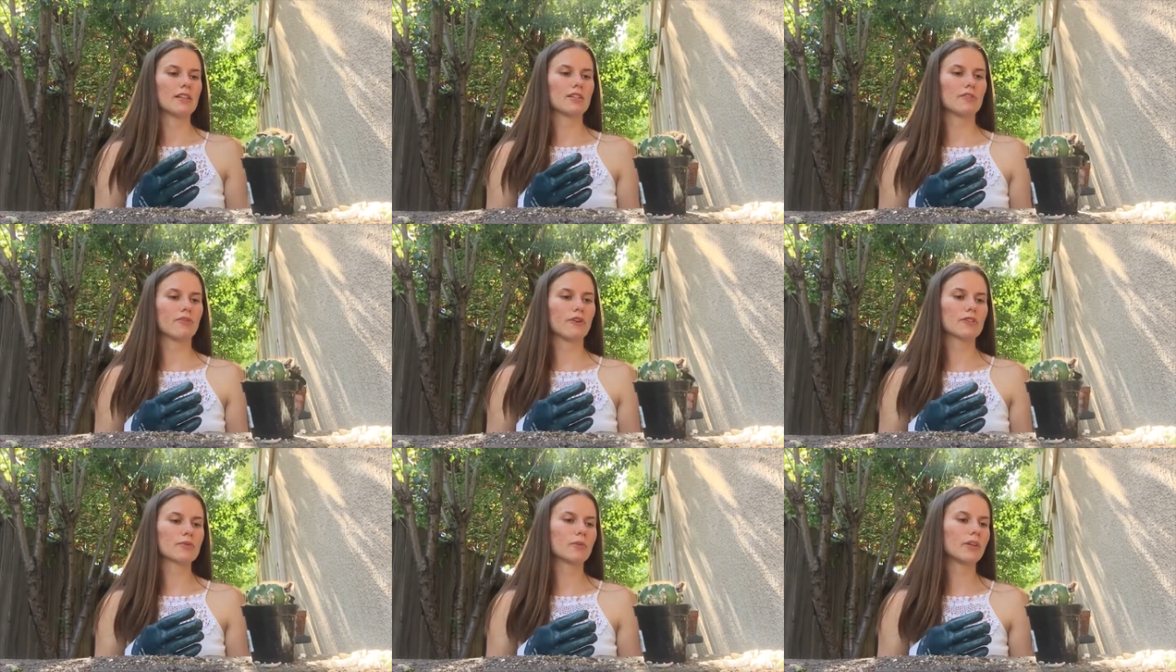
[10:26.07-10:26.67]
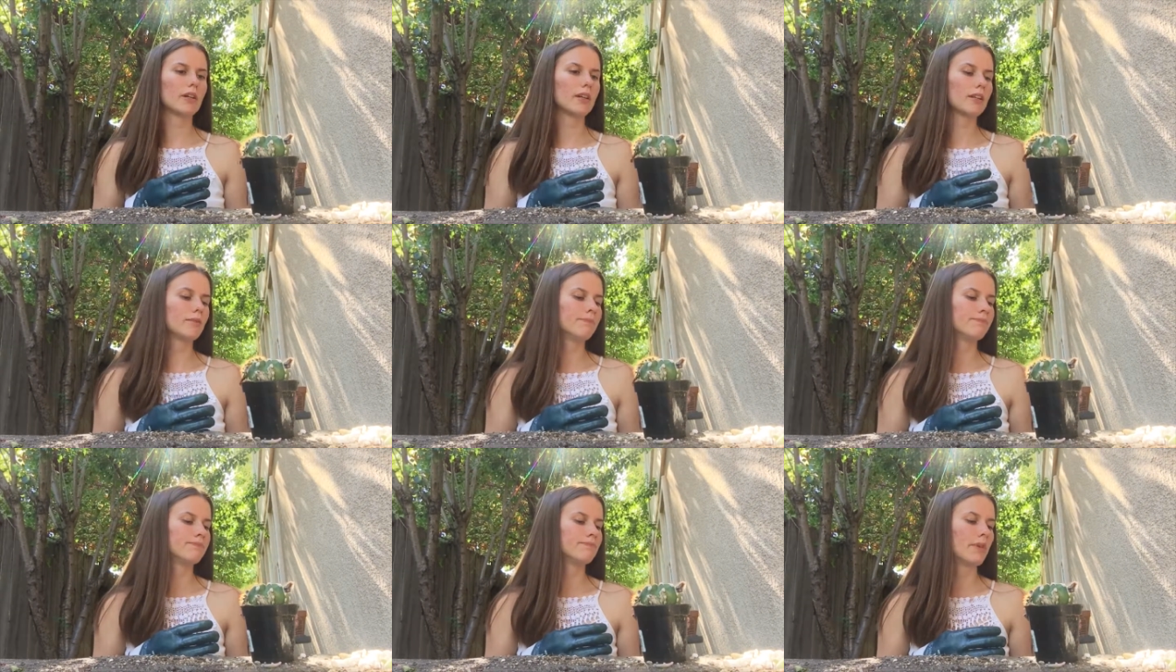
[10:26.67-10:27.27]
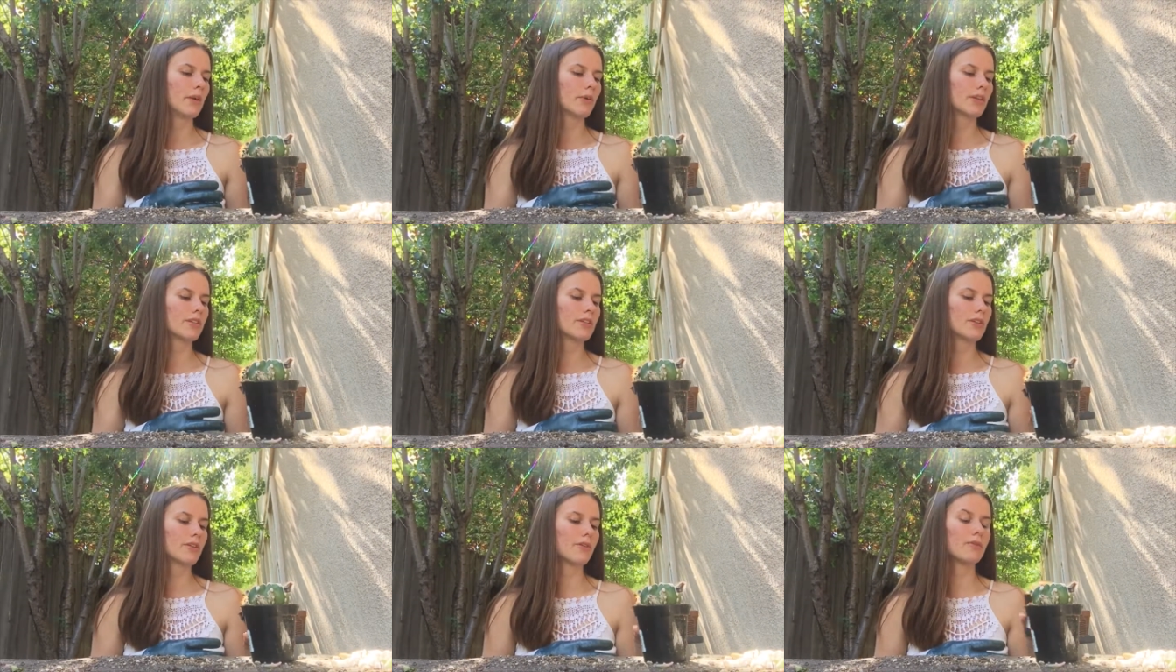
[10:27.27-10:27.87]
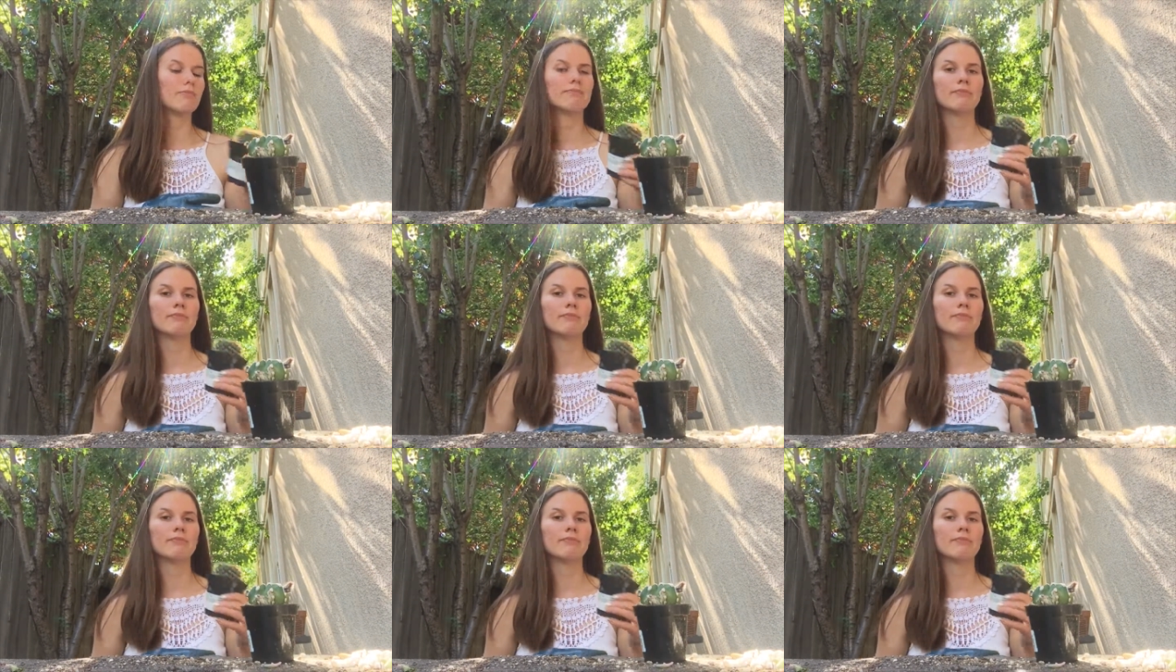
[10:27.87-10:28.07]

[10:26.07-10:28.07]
So the first one I want to do,